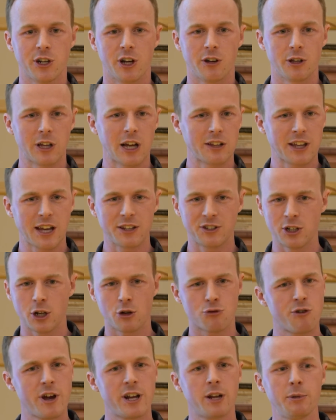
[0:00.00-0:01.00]
That's
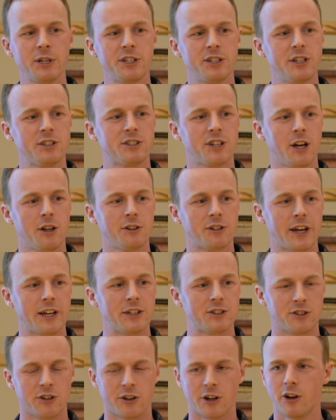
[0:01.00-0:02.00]
incredibly detailed
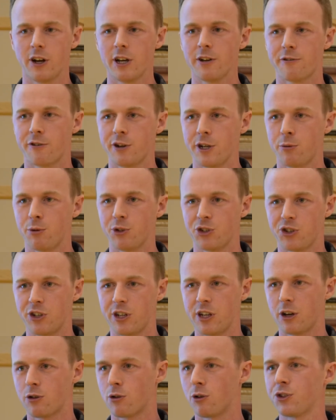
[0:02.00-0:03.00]
data at high
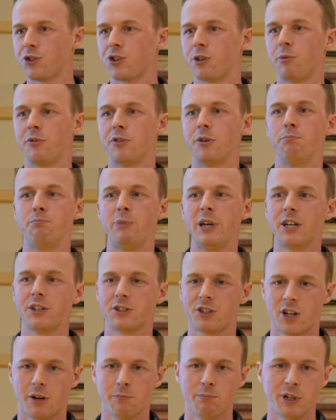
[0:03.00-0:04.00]
frequency across some of the
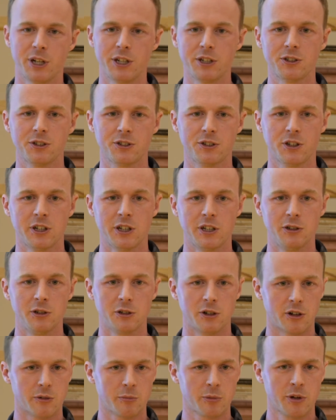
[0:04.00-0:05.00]
biggest companies in
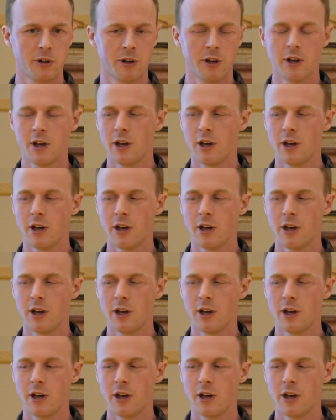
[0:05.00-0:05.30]
Europe.